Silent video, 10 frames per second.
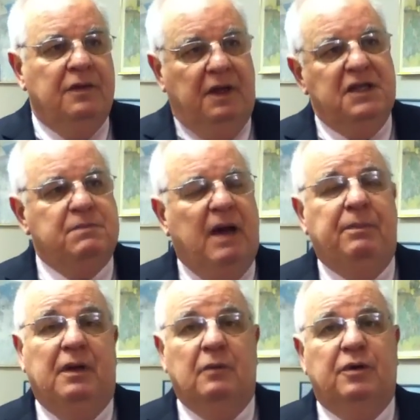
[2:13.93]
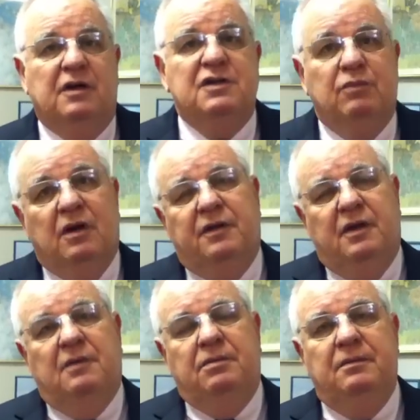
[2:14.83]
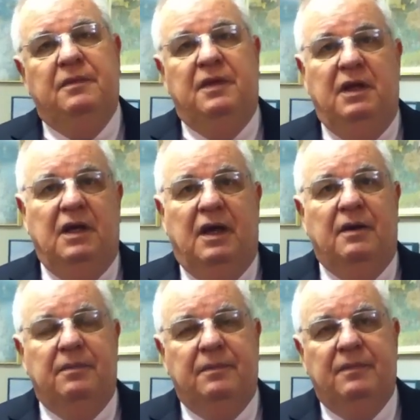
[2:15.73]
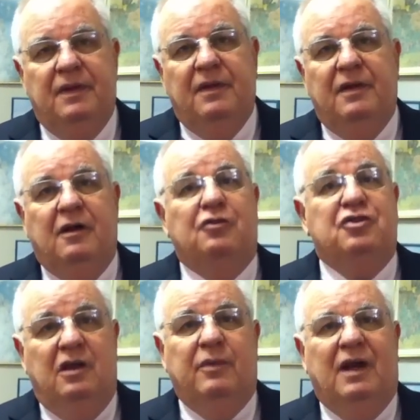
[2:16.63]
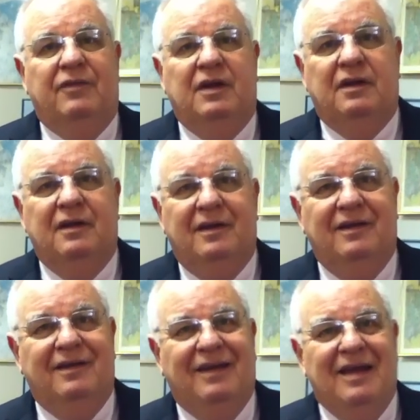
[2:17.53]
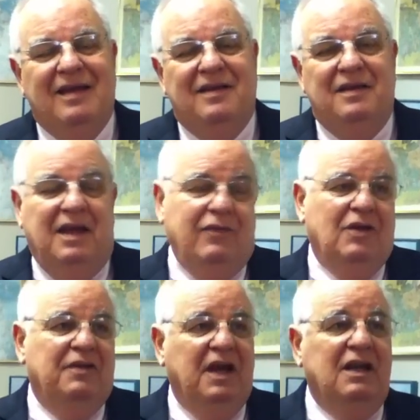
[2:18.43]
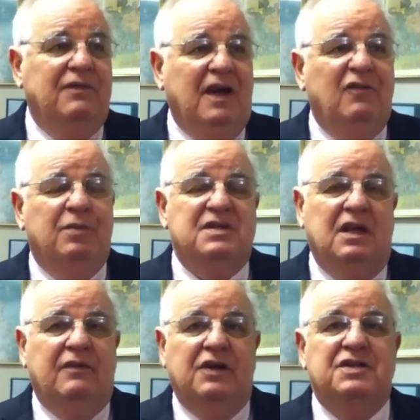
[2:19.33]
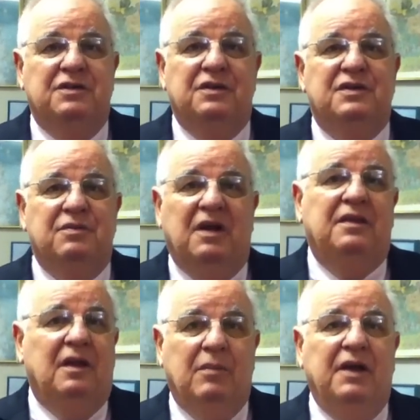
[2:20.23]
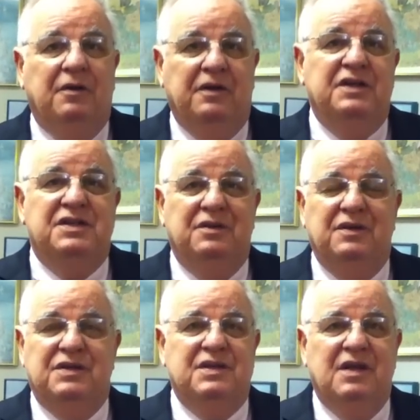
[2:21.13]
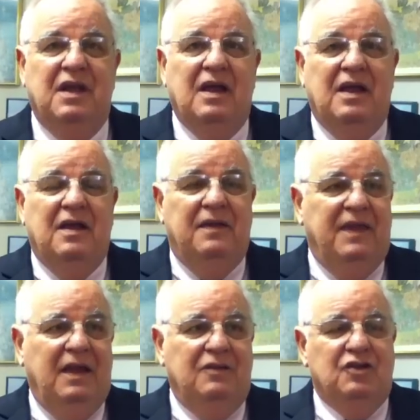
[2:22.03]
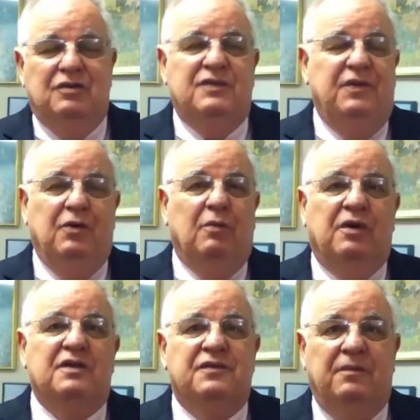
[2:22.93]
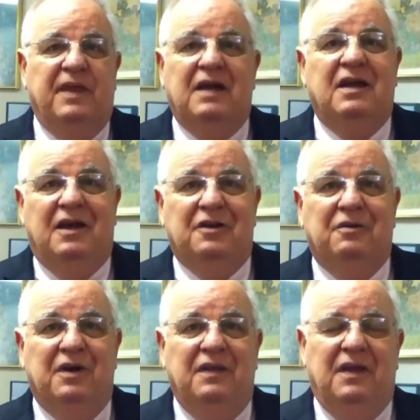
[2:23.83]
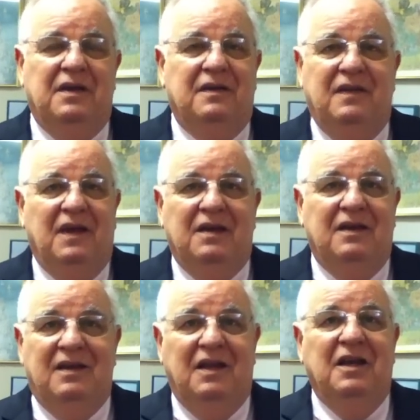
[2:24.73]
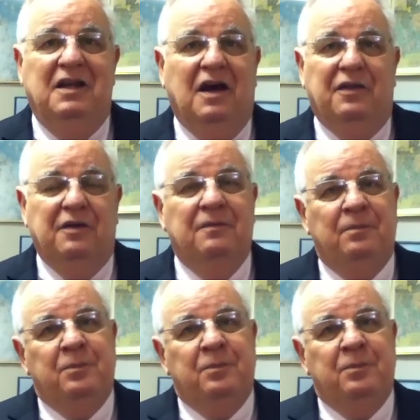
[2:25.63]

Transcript: the least popular books were the, the uh, culturally relevant. Hmm. Even though 95% of our students were ethnic minority students, they chose fewer books from that category than, than, than any other.